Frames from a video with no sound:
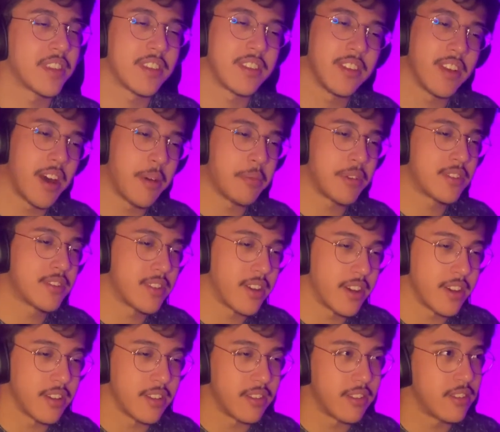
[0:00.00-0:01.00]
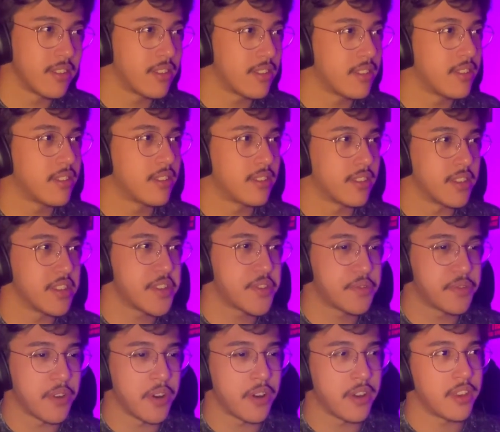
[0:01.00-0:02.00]
No, I'm excited. This
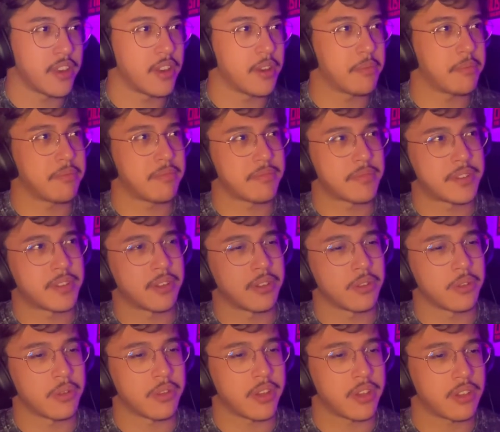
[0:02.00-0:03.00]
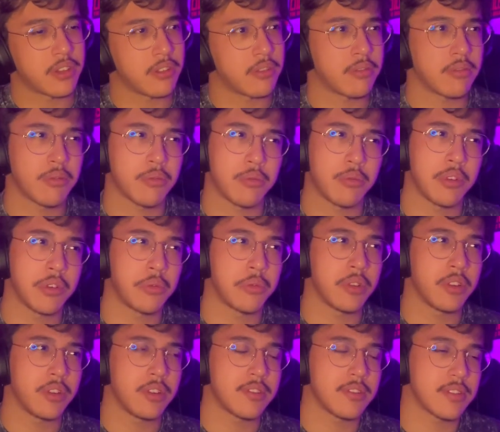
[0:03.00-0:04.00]
fall, yep. Still no like real
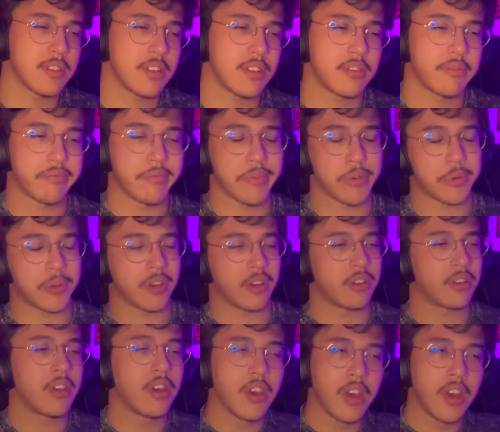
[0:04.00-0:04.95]
release date. Okay.